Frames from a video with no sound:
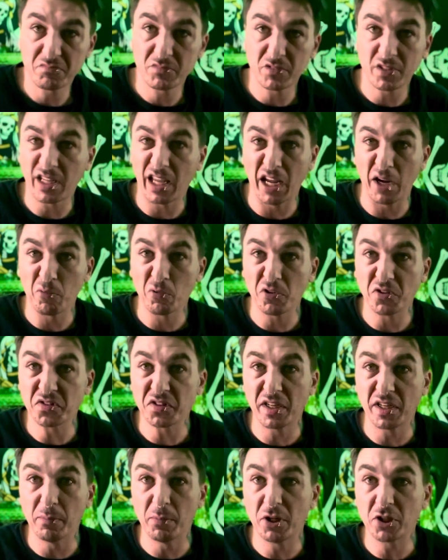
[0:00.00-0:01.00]
Can't really
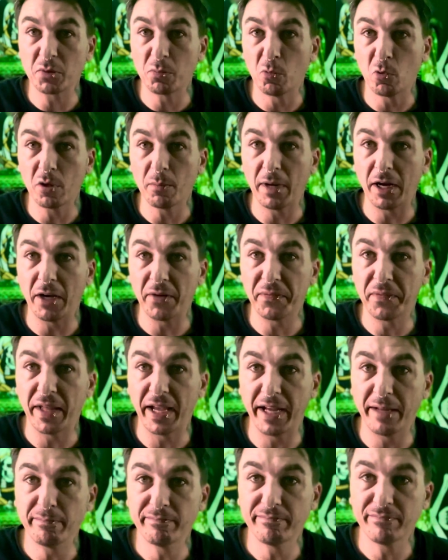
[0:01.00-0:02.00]
say much more about
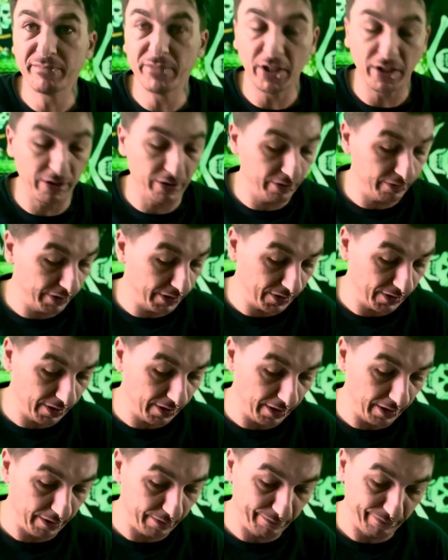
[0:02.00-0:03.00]
that. You know, it's
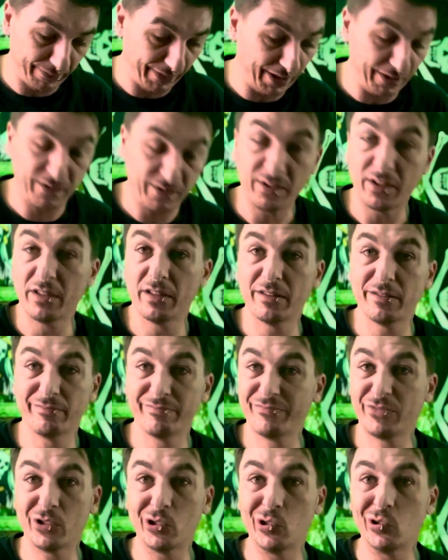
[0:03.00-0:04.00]
a
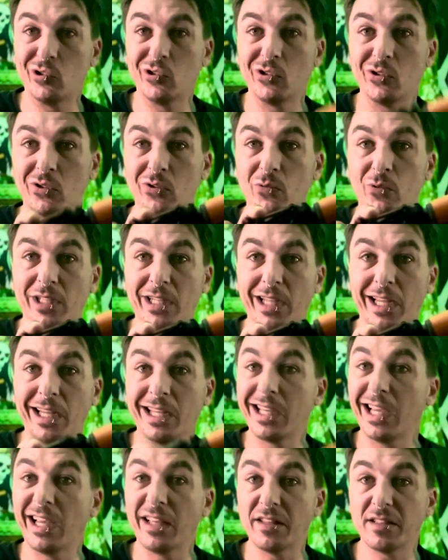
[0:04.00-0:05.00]
223 AK
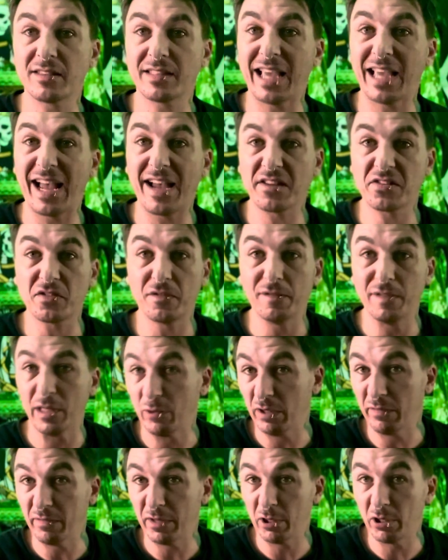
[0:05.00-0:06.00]
that's gassed
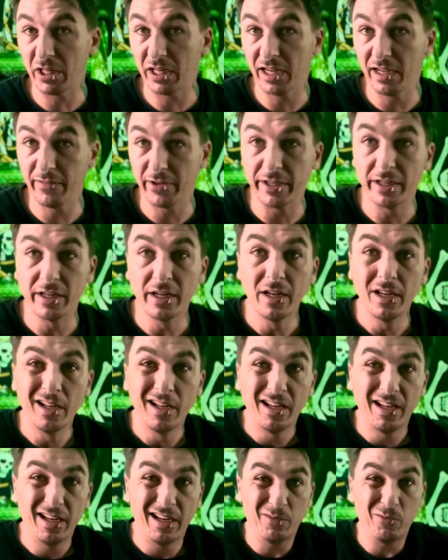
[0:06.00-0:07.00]
very, very heavy.
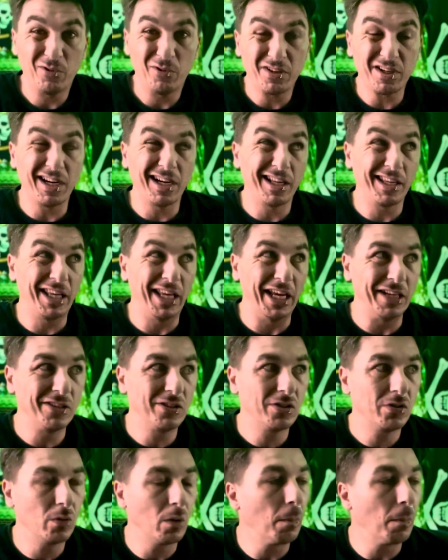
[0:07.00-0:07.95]
And we're kind of getting to a